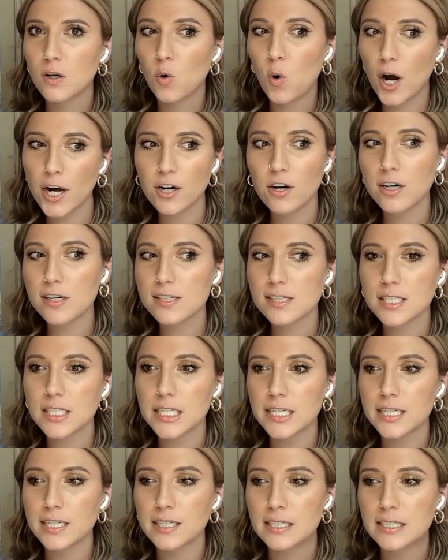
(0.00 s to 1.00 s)
quite
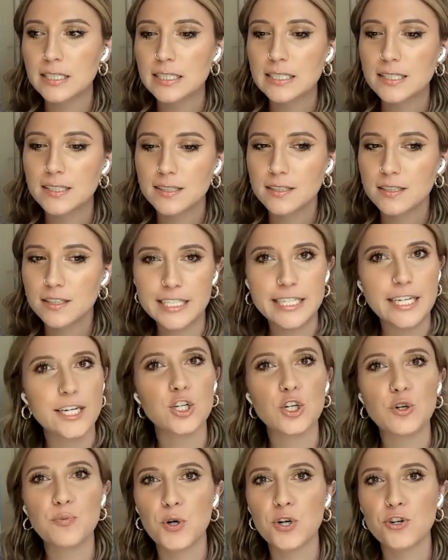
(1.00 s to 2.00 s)
honestly, the
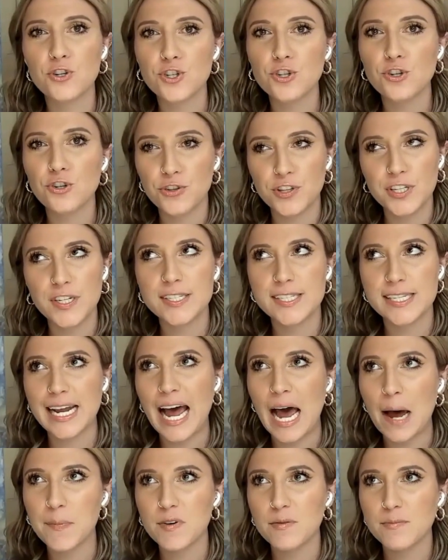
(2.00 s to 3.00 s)
interpersonal things that
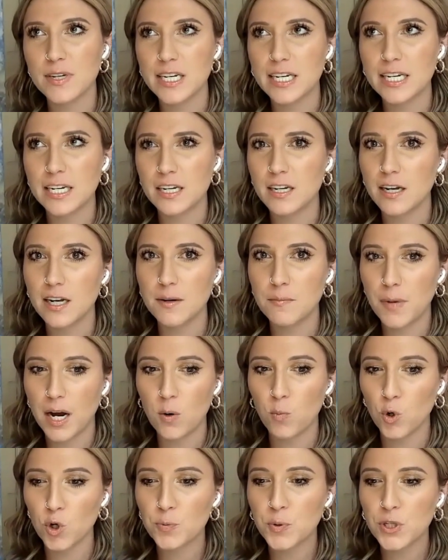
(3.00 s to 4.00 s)
happened to me in
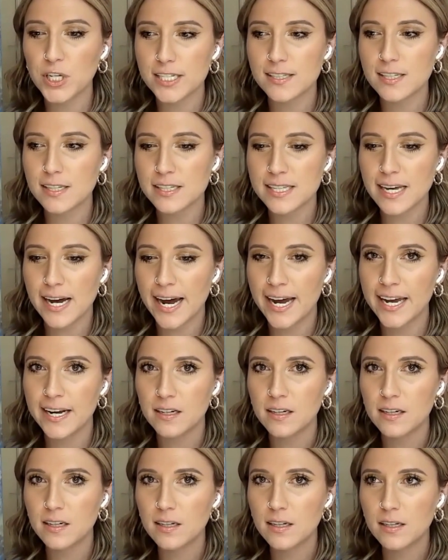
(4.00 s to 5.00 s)
my workplaces that
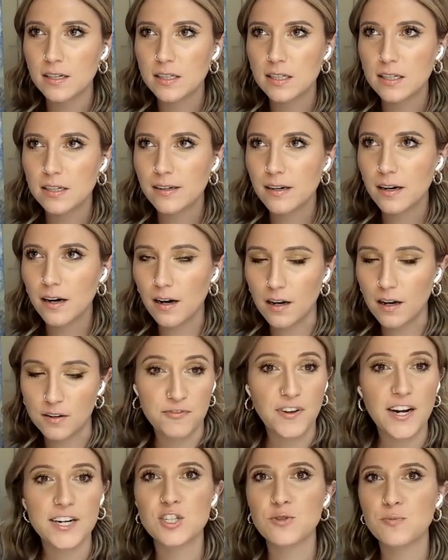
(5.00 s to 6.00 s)

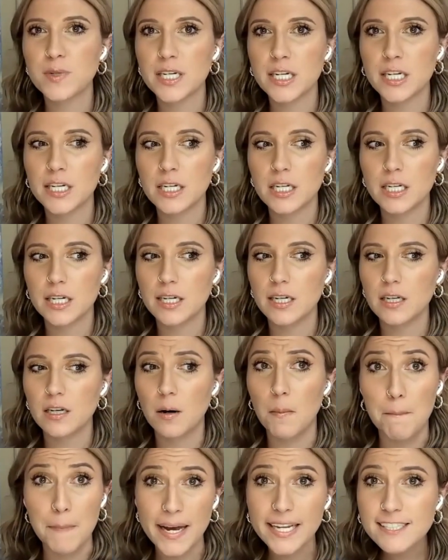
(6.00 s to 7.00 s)
affected me
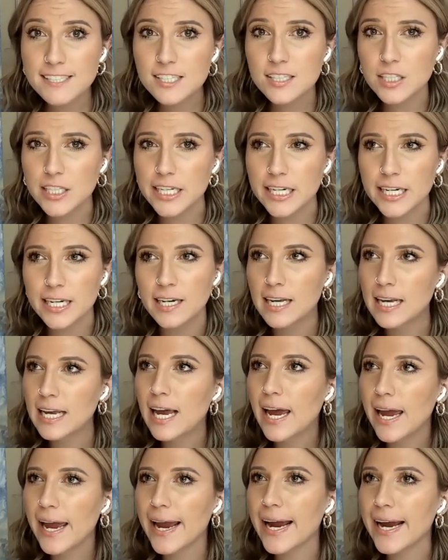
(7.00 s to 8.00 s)
immensely,
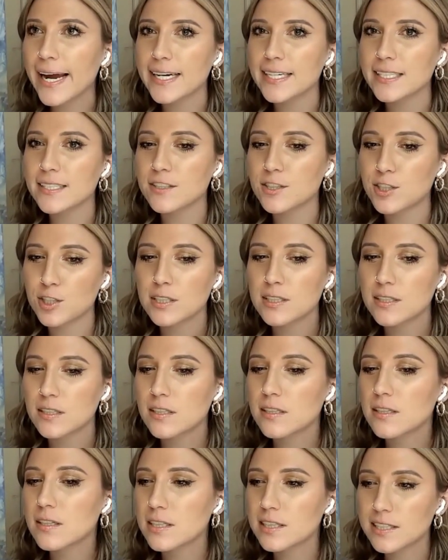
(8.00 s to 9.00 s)
and
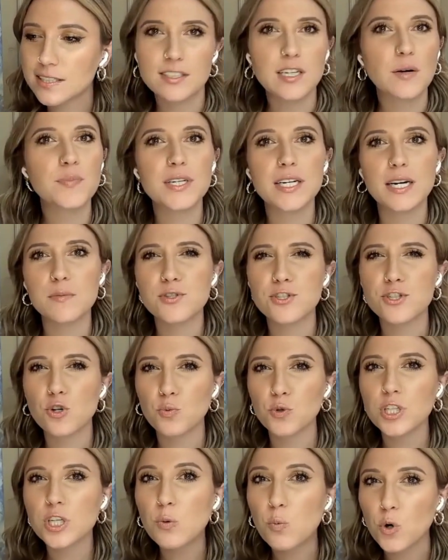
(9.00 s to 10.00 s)
is something I'm
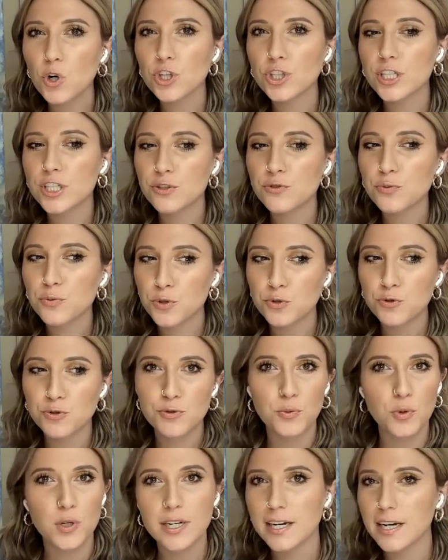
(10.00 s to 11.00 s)
still really working
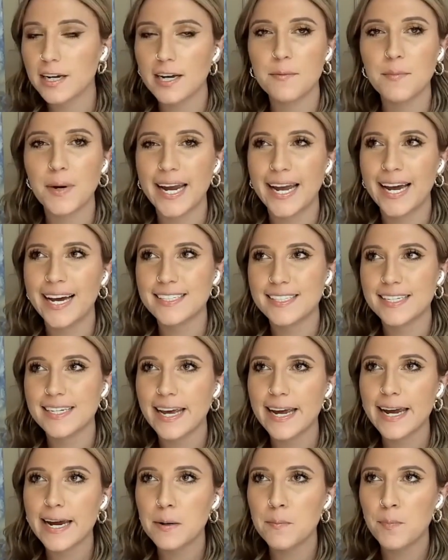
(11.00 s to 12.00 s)
through in my head
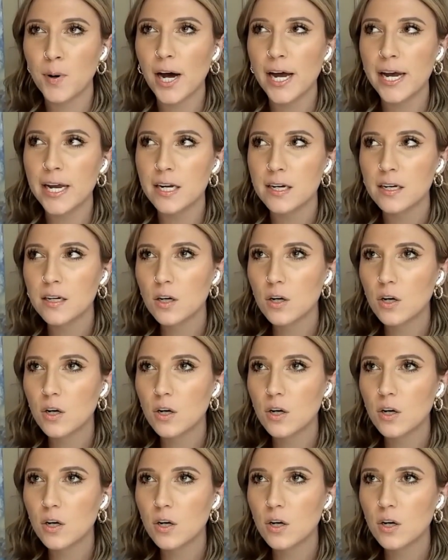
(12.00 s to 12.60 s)
today, but